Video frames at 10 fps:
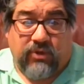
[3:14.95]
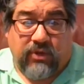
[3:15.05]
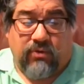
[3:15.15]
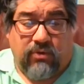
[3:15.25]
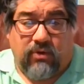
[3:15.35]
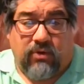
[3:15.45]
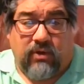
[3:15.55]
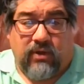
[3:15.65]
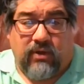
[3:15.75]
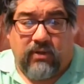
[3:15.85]
can
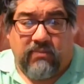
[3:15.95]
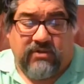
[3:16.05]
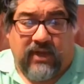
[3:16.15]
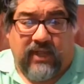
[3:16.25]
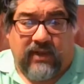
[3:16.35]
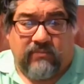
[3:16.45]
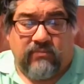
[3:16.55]
order a michelada.